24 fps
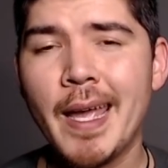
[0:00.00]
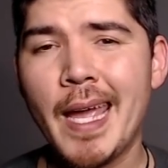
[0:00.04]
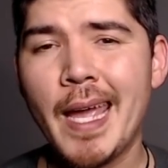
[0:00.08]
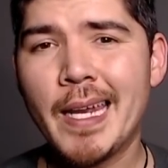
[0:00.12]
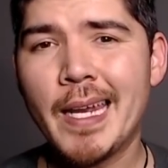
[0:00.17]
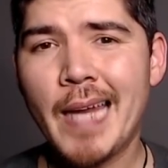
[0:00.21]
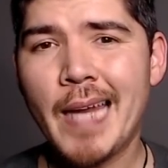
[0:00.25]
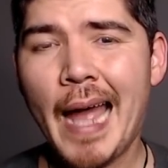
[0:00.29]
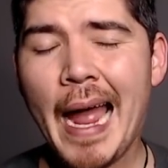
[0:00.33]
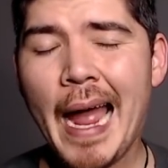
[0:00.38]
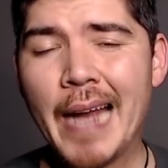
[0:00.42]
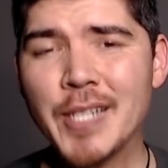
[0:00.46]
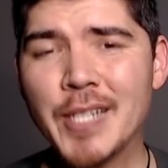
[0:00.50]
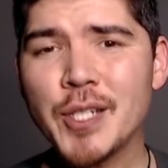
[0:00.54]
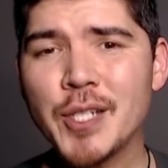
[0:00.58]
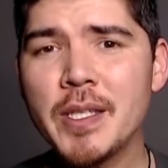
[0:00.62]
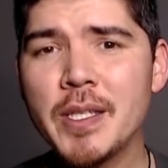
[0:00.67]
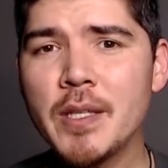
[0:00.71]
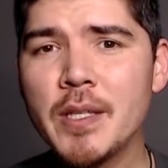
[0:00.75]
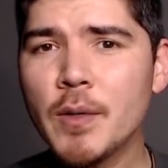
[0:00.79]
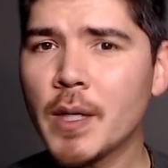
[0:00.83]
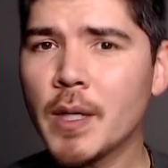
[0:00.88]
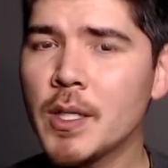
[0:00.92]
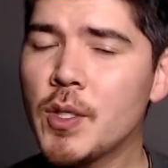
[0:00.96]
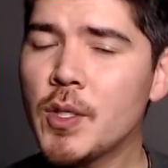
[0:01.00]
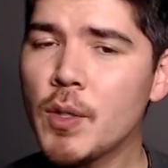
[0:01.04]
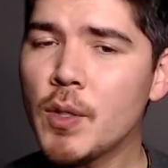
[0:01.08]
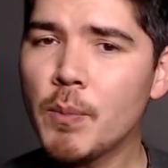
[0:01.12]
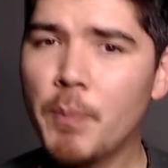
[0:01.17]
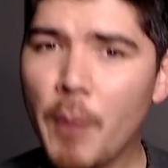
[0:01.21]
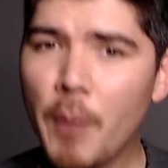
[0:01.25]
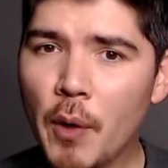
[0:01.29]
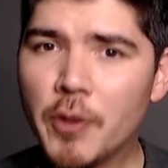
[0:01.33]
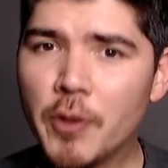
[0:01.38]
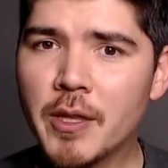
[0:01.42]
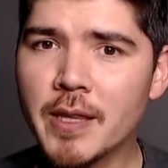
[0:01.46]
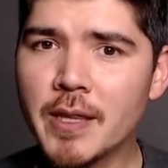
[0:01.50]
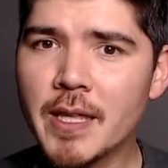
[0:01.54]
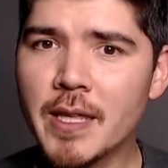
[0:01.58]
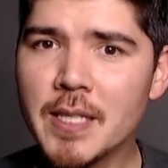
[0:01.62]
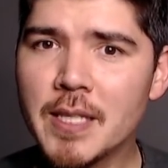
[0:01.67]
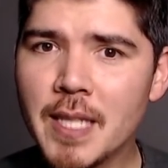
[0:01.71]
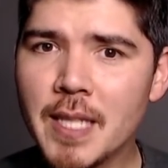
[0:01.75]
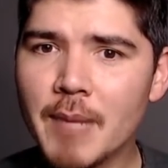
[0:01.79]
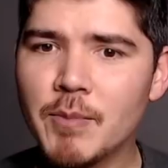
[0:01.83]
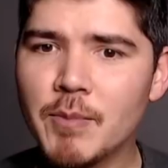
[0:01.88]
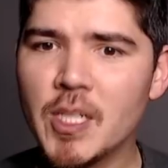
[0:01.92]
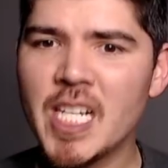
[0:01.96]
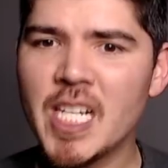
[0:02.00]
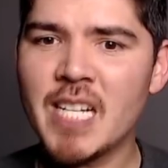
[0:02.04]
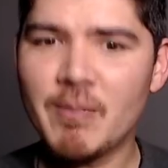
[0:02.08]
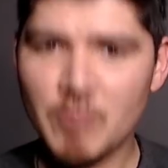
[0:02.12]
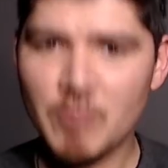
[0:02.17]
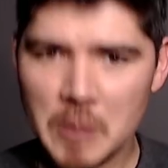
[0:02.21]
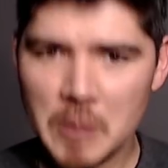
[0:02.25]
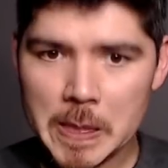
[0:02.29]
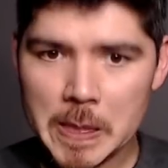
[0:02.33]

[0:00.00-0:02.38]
And actually, you can do both at the same time.